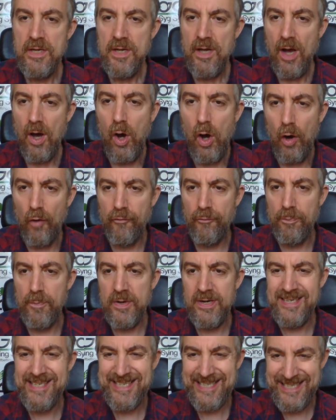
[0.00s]

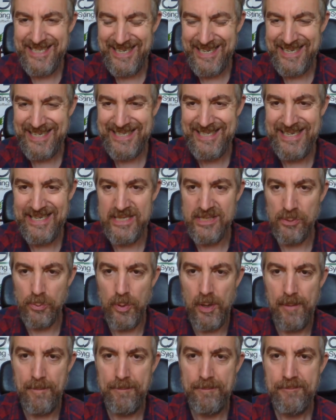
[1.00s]
Hoffman sixty to
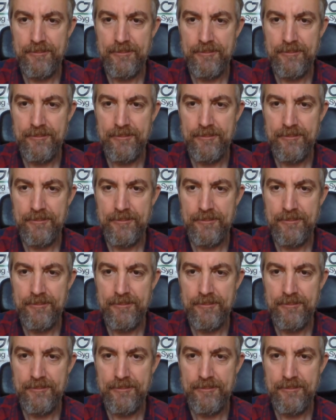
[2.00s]
one.